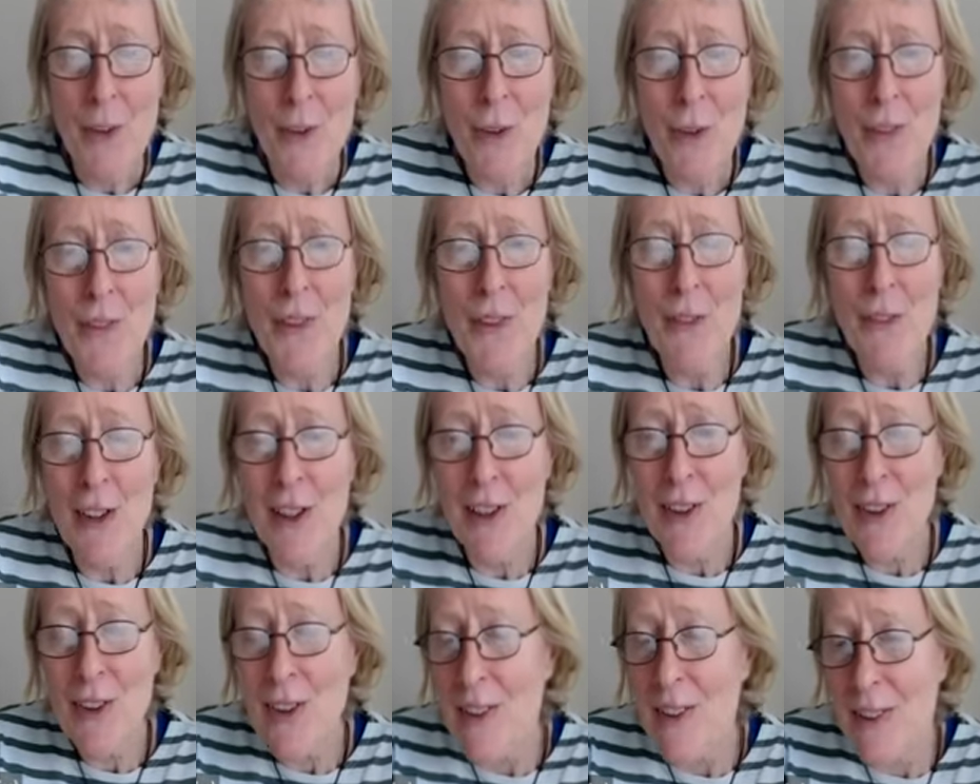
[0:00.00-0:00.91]
um, so the
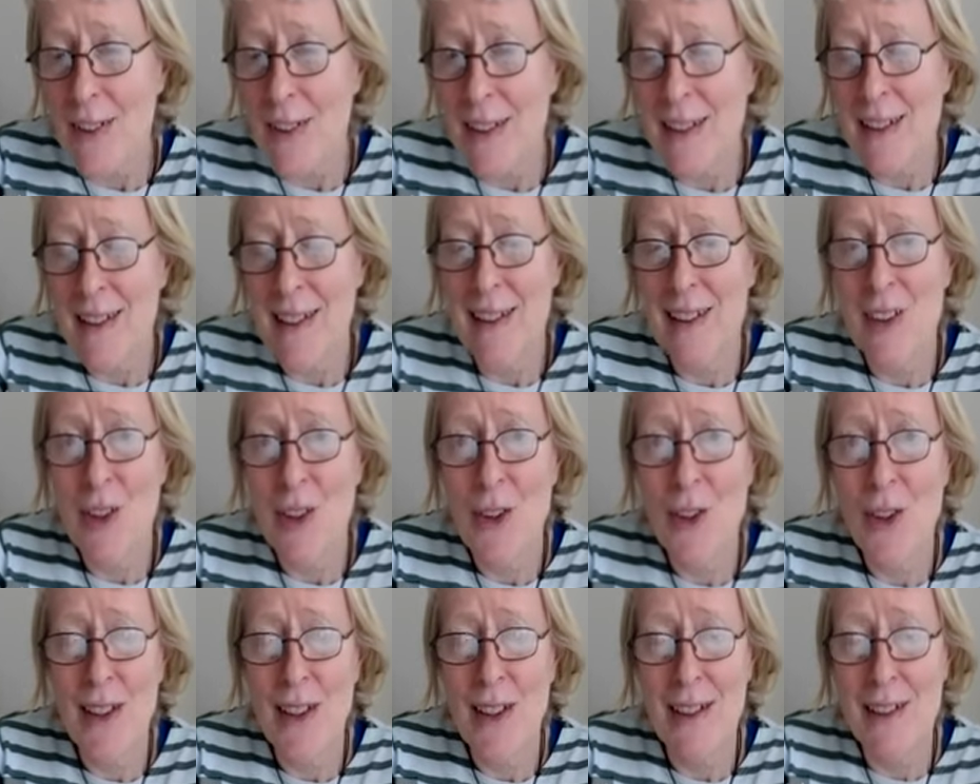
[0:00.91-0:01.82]
first thing to,
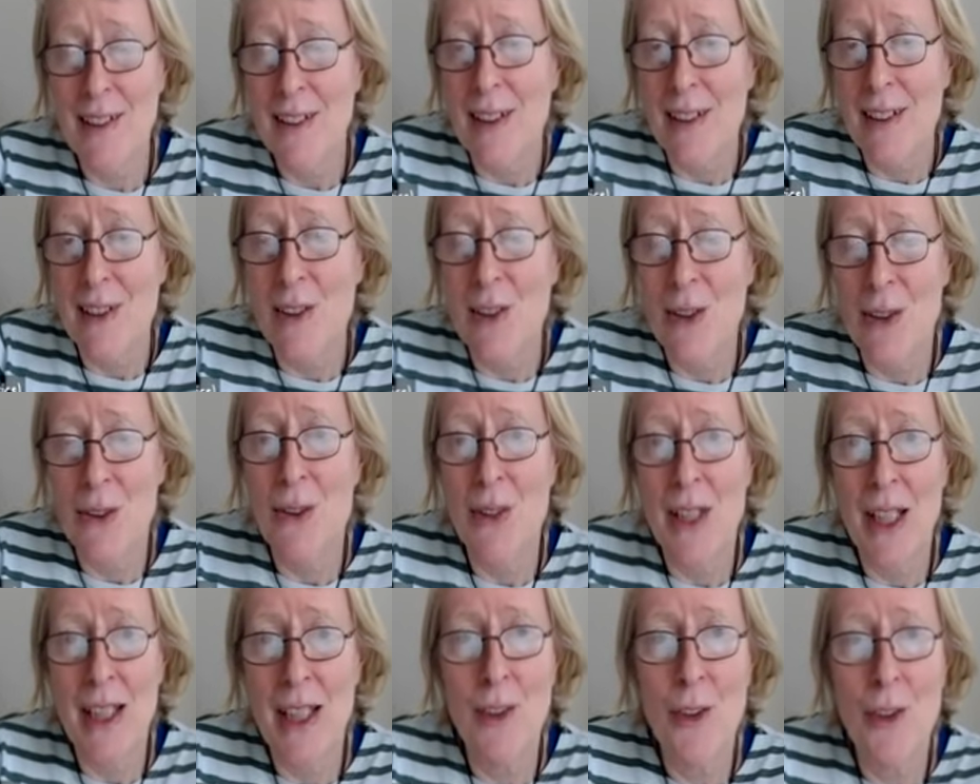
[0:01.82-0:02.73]
say, to do
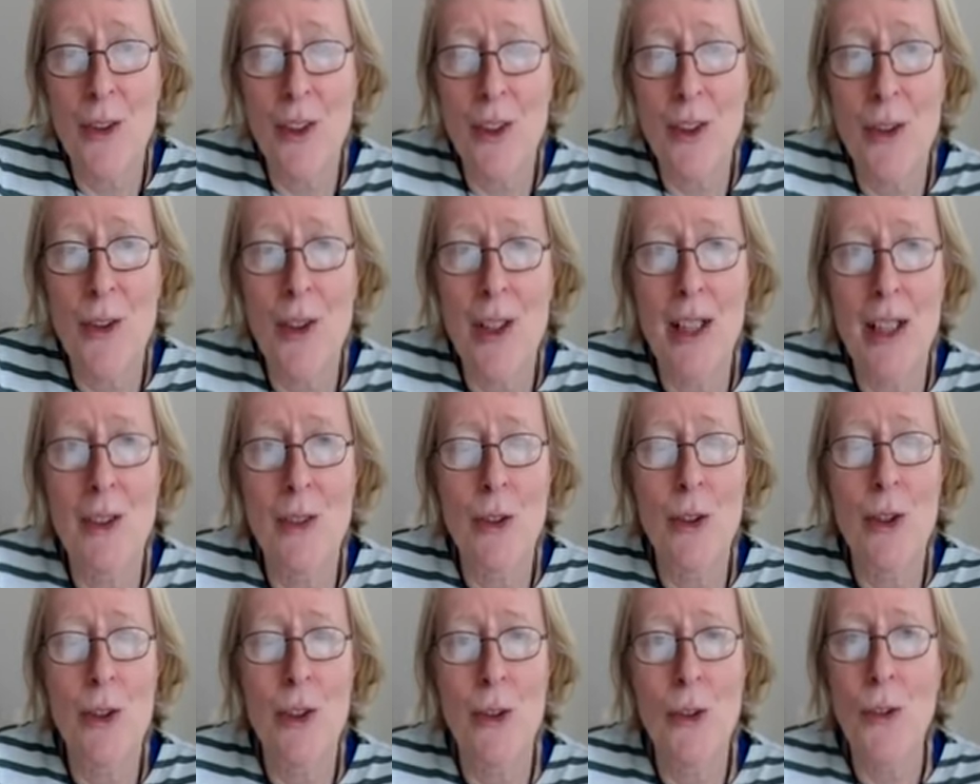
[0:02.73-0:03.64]
next is to
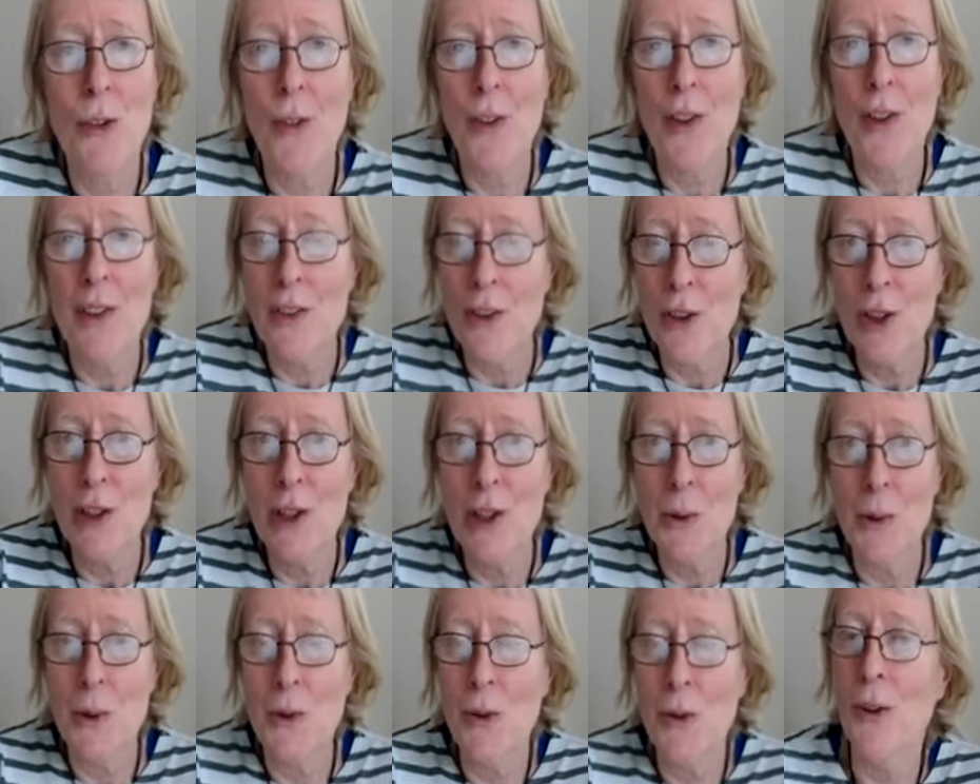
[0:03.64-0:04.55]
introduce the
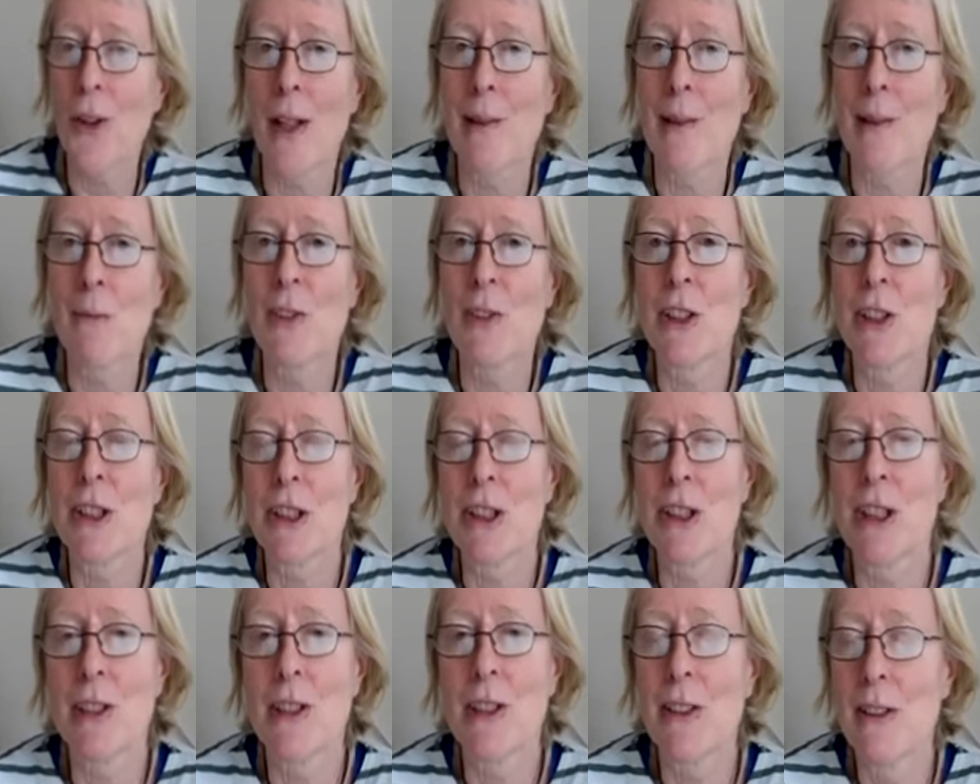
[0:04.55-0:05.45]
continuous time
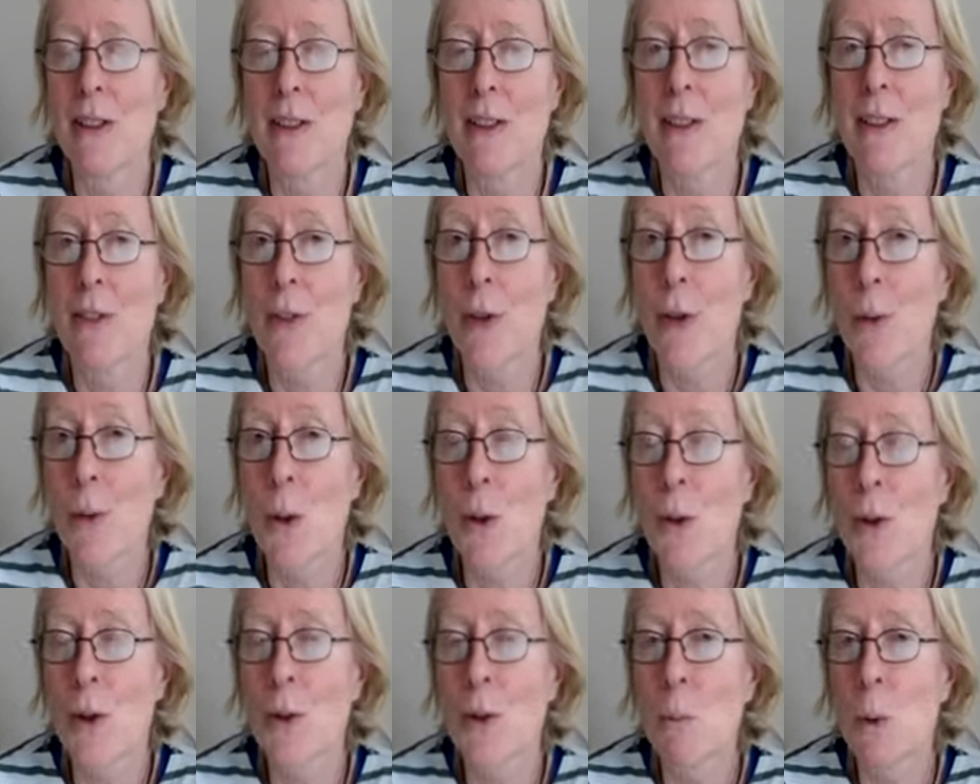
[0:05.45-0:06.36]
version of the
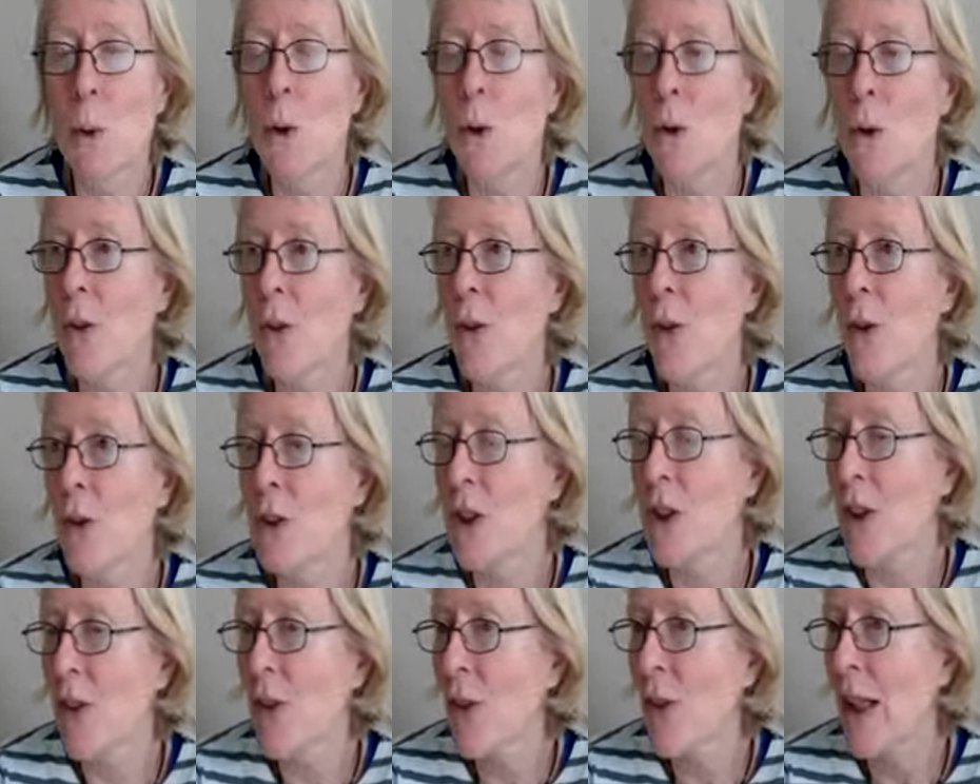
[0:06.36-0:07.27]
quantum walk. So
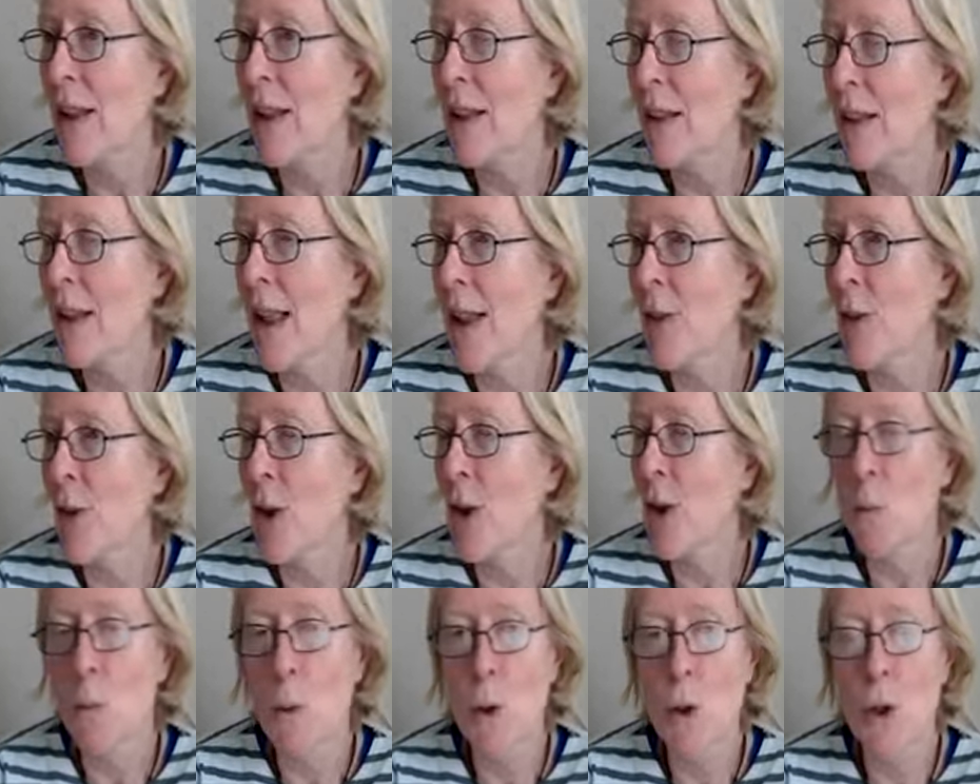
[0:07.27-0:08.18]
just like
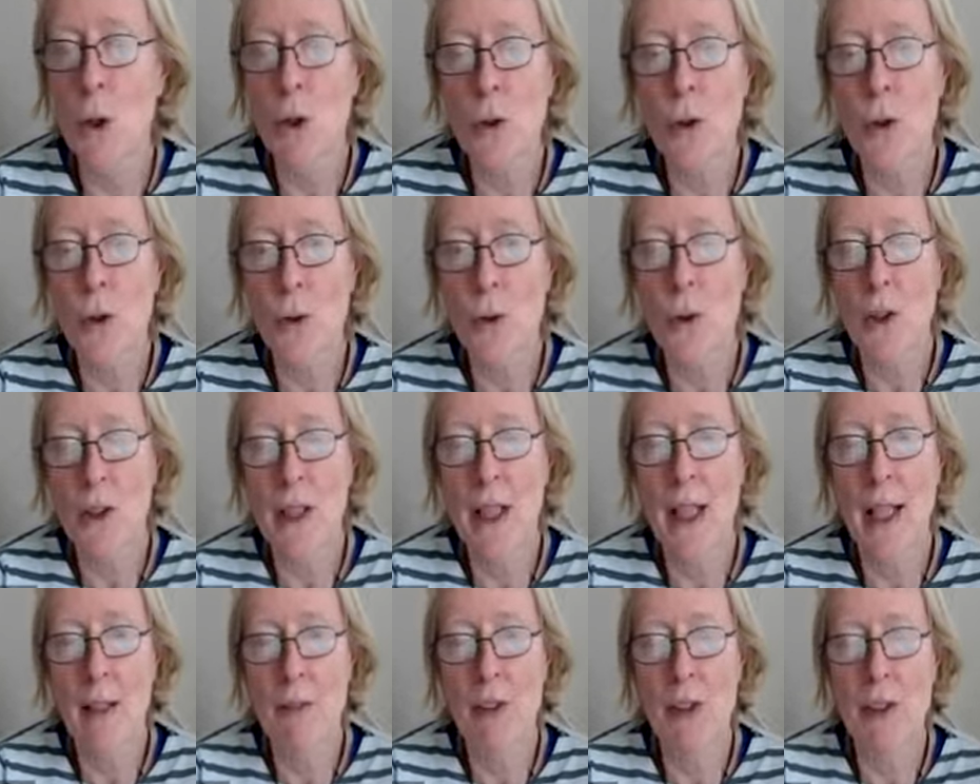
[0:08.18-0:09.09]
classical walks, you can
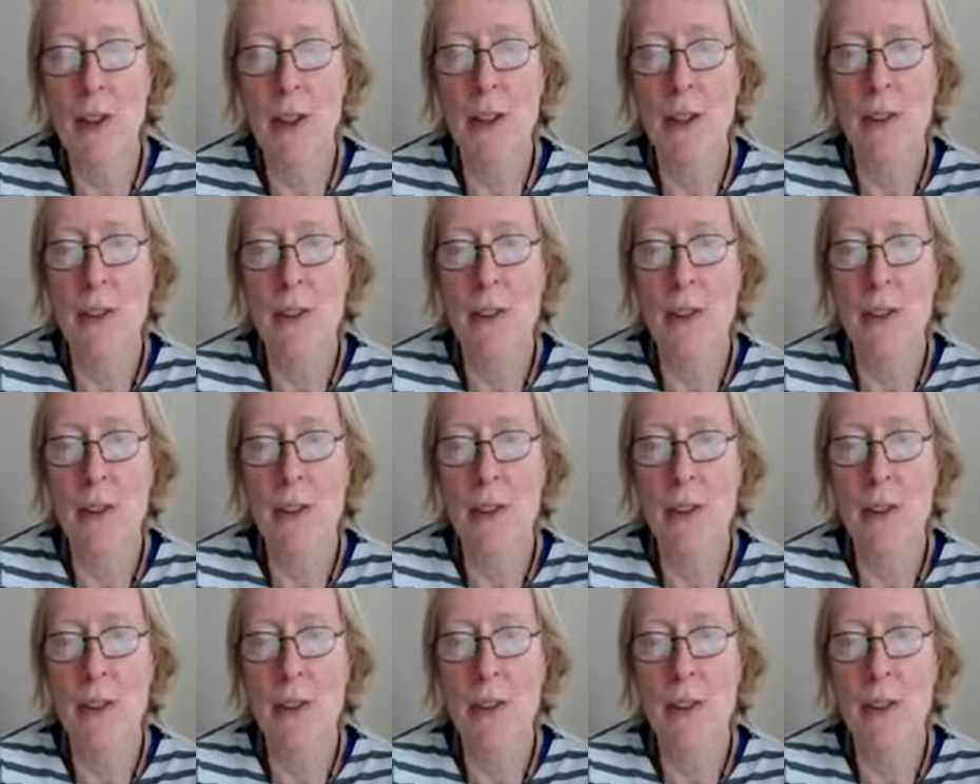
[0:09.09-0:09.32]
have a